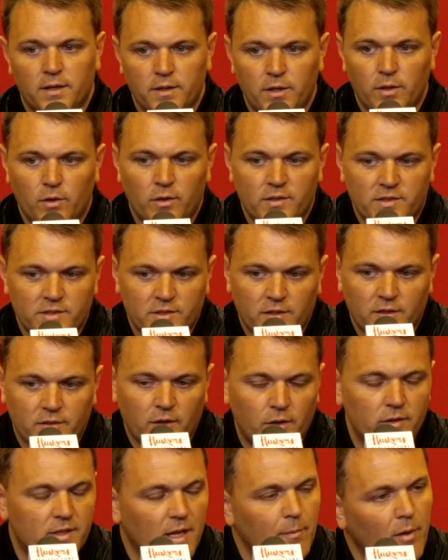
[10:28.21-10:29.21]
You know, this is the
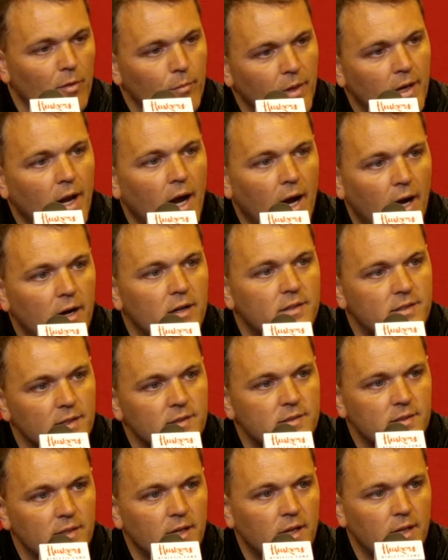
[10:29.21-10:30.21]
third time I've been hired
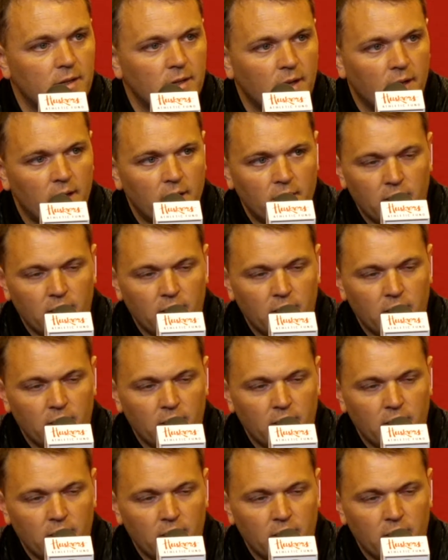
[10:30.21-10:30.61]
since then.